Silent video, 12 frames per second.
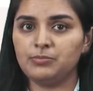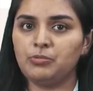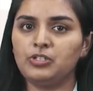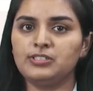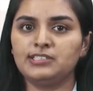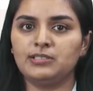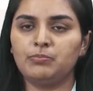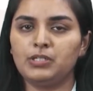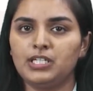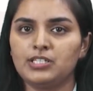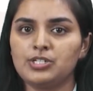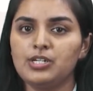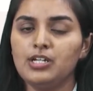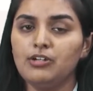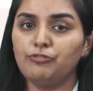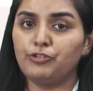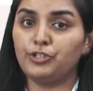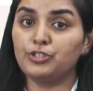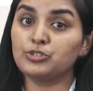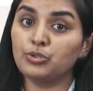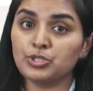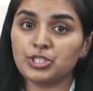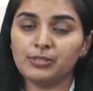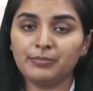policy page, for your
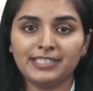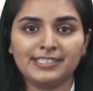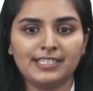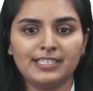social media